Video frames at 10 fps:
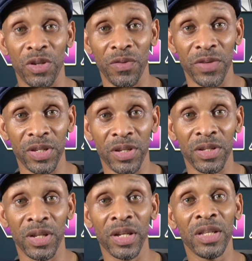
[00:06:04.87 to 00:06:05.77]

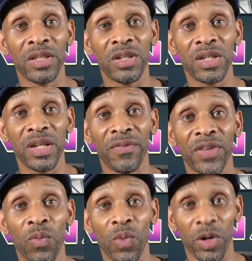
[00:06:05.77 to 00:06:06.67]
services to see
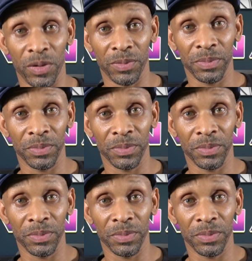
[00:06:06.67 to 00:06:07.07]
if they work.